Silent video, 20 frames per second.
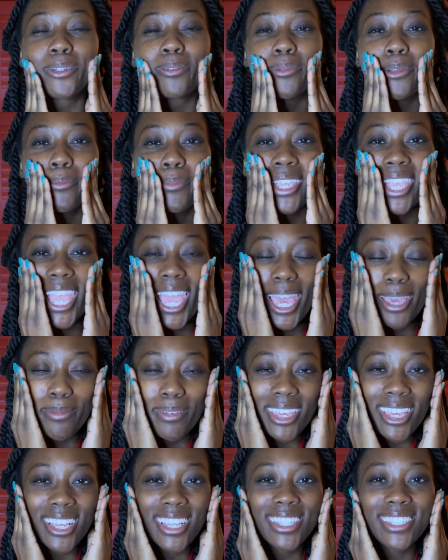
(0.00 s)
So
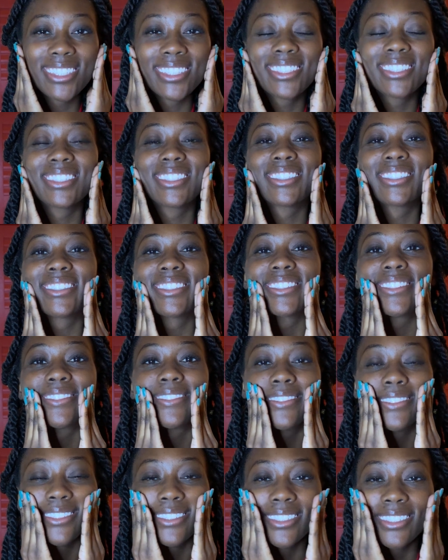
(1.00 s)
first things first, what you do
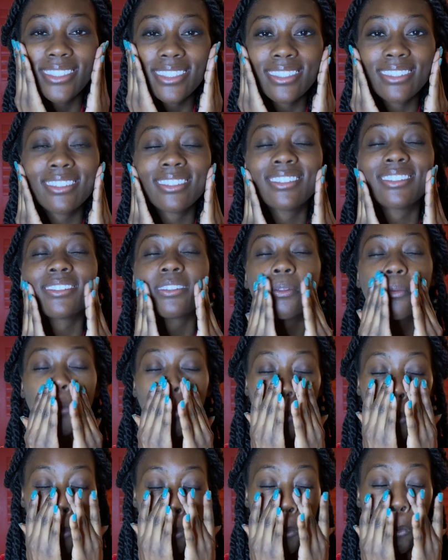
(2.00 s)
is start out with a
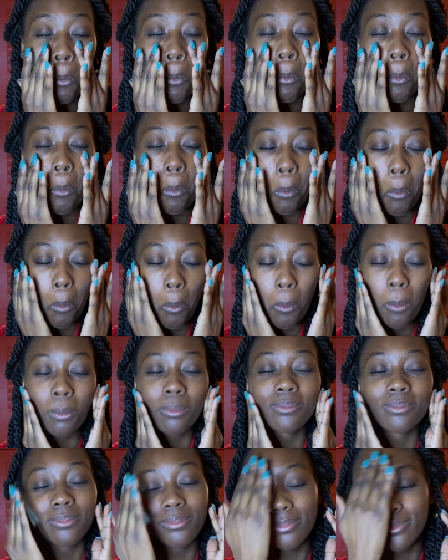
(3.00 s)
clean face.
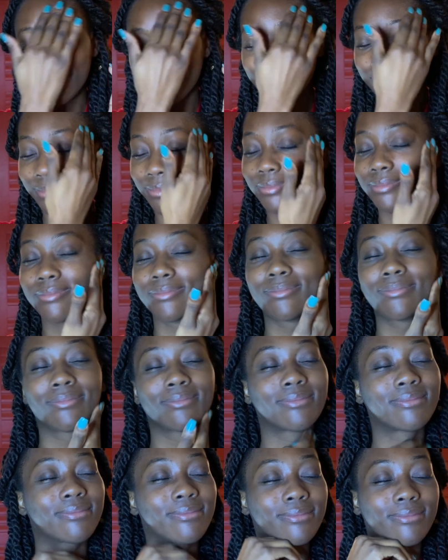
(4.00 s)

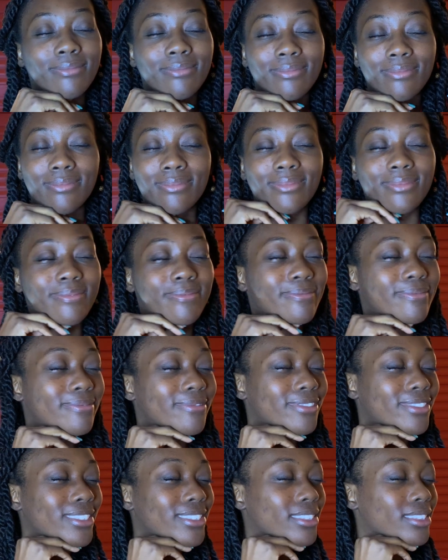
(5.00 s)
Very
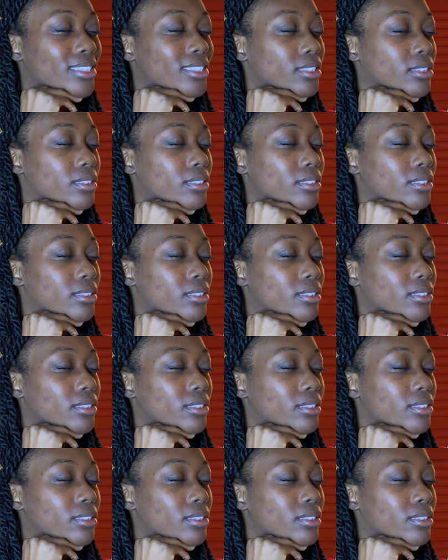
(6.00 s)
clean face.